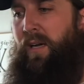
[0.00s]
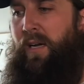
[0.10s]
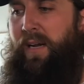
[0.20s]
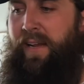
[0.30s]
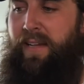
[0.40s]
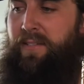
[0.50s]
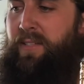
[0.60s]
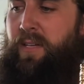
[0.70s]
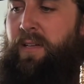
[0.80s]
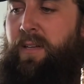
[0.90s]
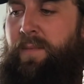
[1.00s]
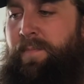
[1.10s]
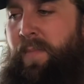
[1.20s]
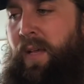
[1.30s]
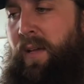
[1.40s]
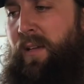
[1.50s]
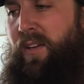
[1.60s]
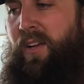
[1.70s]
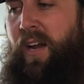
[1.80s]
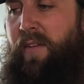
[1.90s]
I guess you
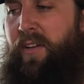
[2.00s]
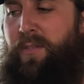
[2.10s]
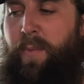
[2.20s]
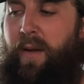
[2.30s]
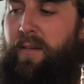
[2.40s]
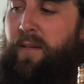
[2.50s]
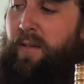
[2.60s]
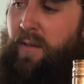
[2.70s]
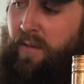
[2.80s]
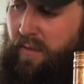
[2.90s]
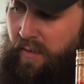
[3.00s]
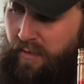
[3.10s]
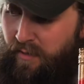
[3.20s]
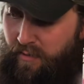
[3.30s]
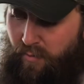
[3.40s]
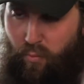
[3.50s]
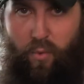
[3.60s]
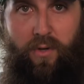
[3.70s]
kind of expect wood